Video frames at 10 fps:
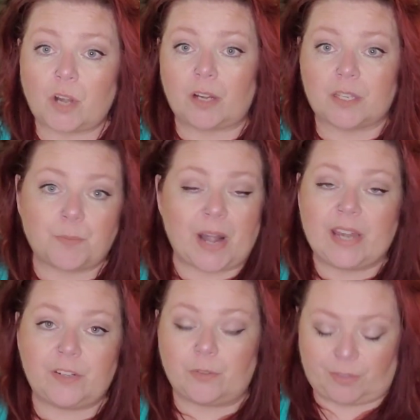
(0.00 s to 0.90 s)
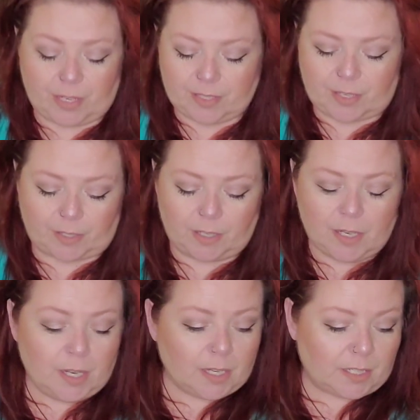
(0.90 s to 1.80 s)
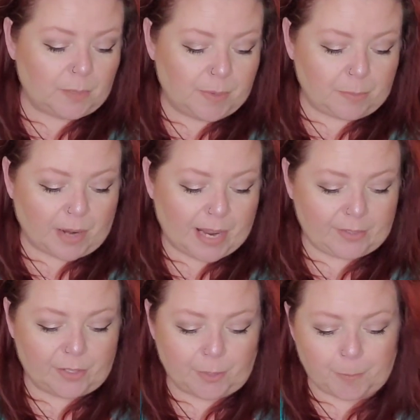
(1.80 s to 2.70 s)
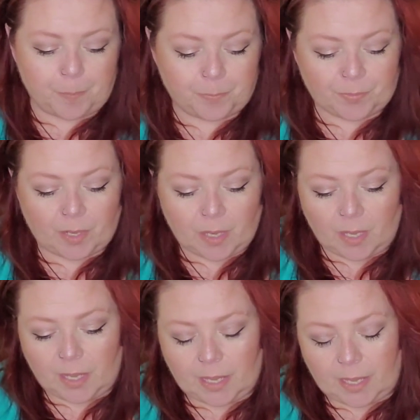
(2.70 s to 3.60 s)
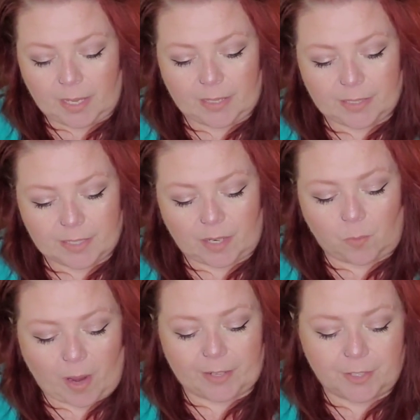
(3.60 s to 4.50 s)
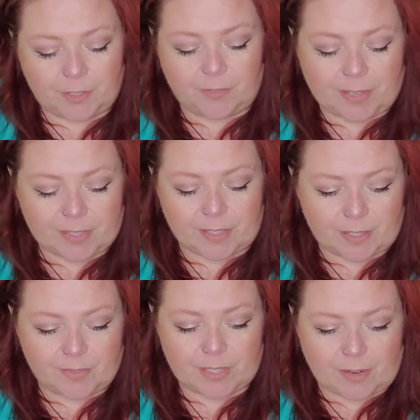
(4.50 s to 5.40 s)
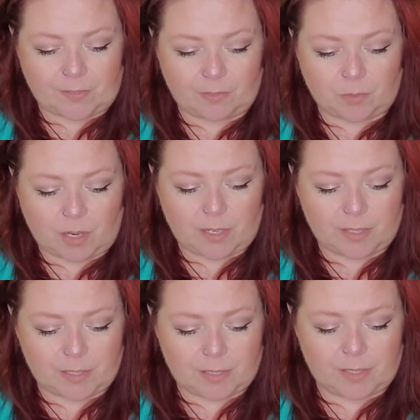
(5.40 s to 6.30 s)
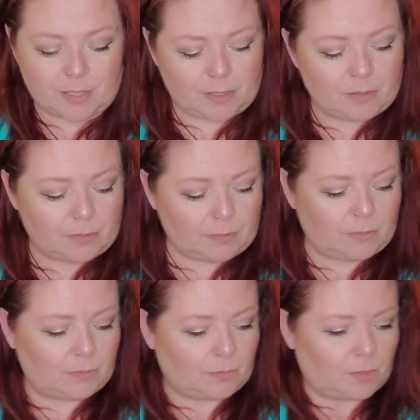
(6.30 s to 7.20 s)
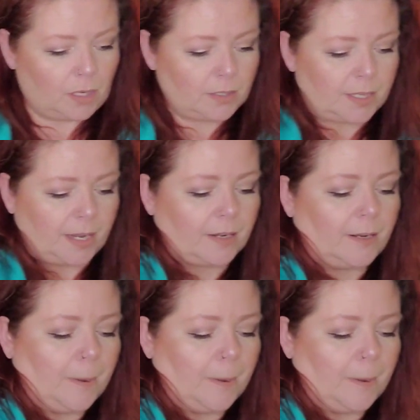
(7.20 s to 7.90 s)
It's brand new, things that are going to be brand new. And why are you defensive? 7 of Wands. Oh, wrong deck.